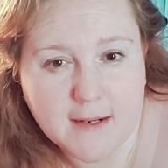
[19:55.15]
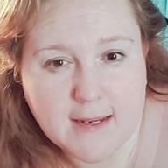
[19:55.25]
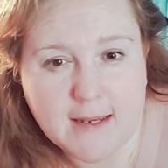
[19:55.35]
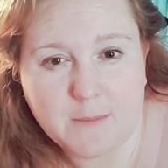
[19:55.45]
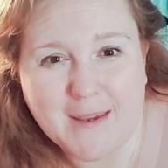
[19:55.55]

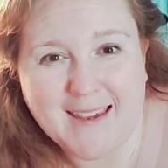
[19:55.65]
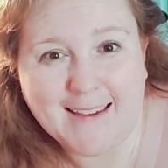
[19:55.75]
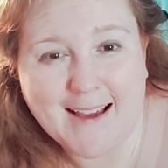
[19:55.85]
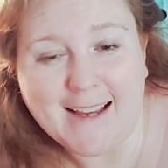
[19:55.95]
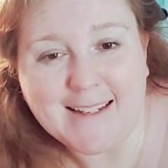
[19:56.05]
it being
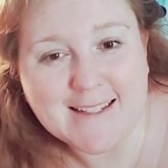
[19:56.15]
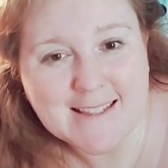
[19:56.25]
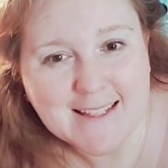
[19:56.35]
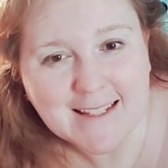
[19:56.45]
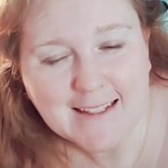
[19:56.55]

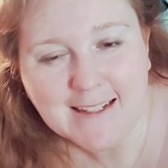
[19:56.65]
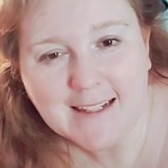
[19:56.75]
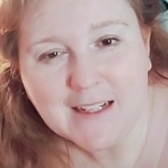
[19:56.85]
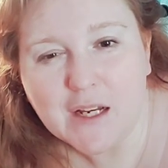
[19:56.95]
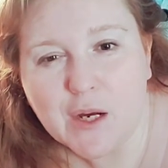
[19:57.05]
icy
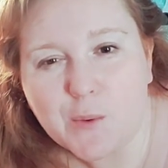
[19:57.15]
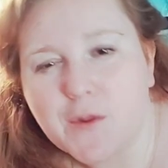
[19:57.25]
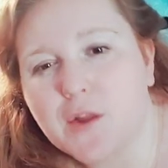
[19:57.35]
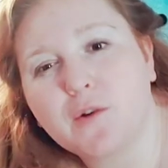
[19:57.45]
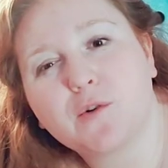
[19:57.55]
with
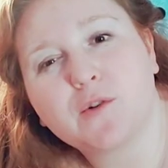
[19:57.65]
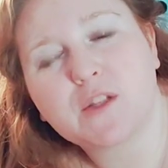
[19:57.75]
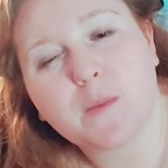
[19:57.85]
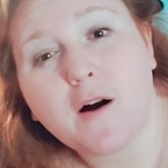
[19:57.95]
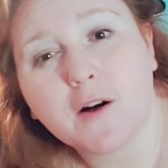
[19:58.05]
a little
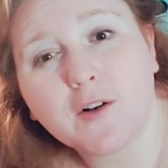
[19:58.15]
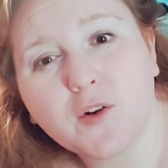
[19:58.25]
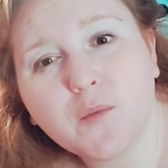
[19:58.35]
sparkle.